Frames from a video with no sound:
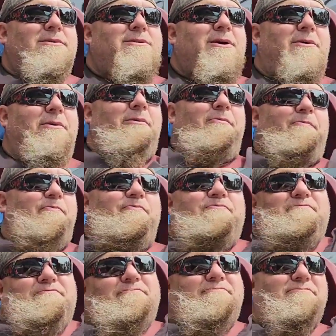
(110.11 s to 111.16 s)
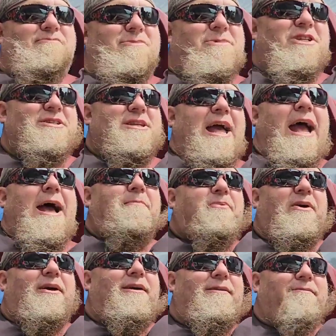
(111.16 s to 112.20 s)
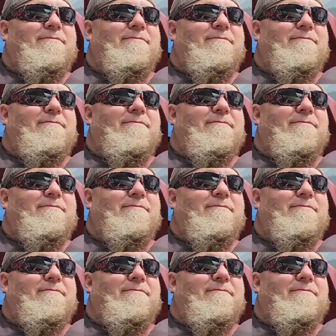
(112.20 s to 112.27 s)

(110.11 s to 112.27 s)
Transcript: So, just happy.